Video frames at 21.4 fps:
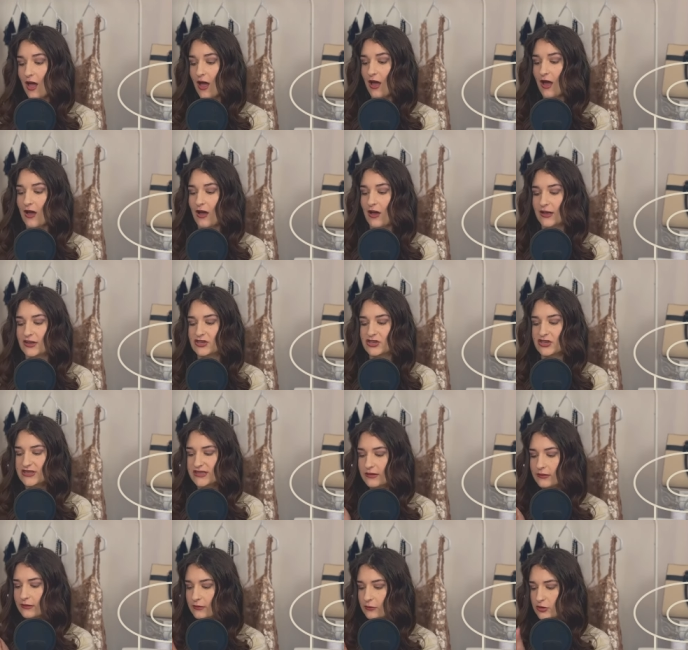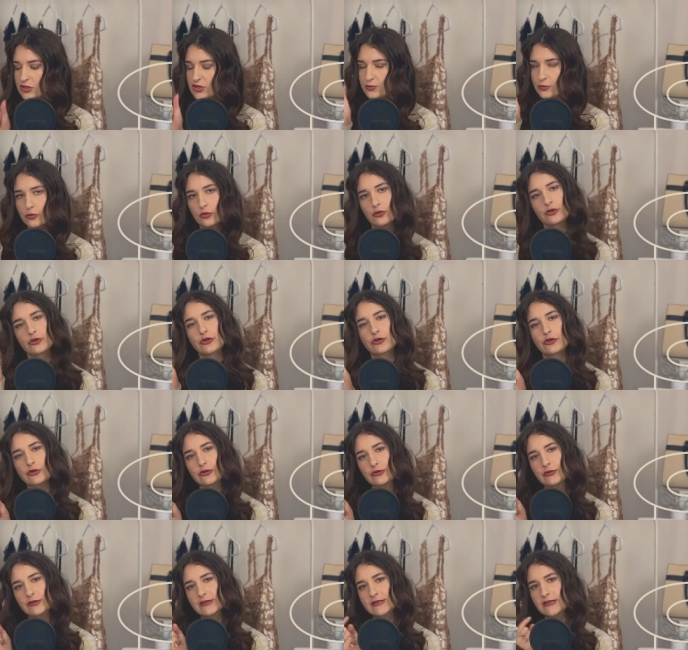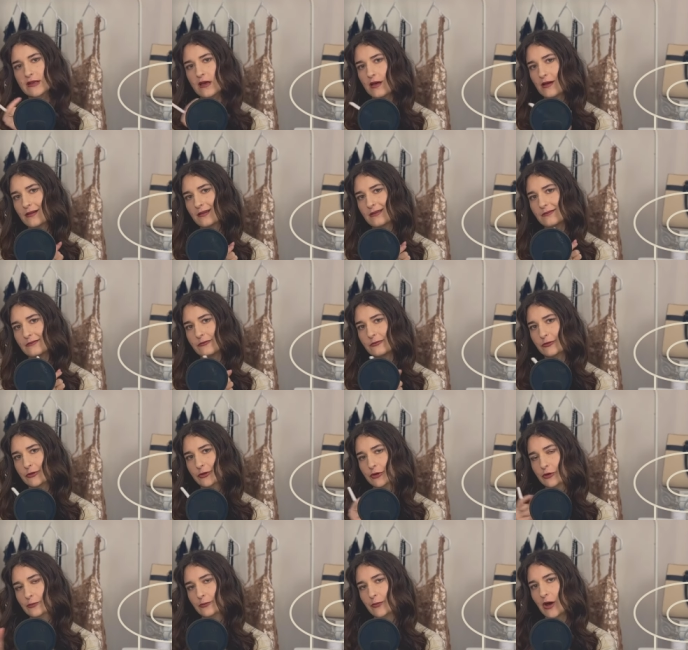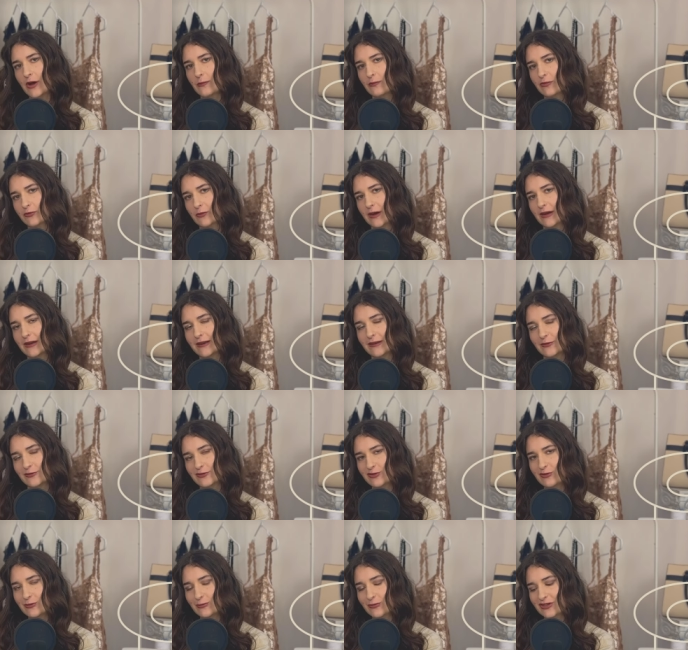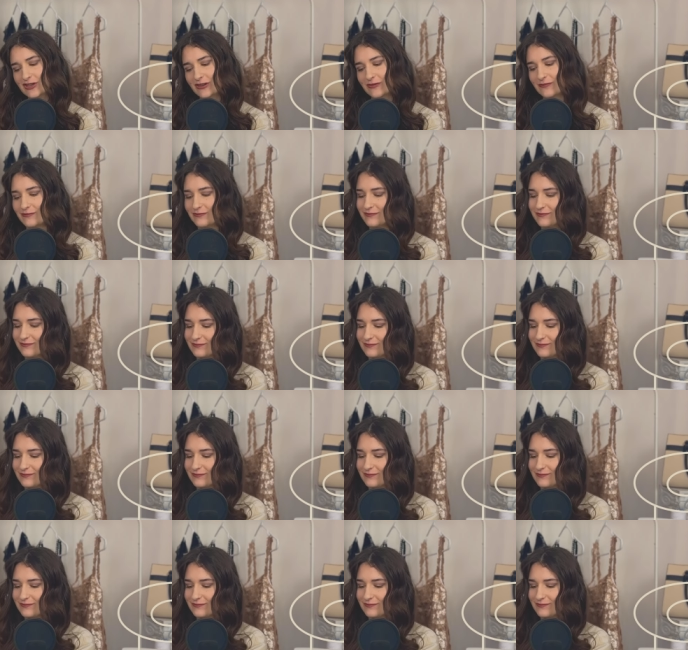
It's just the little spool you use for your bottom thread in your sewing machine.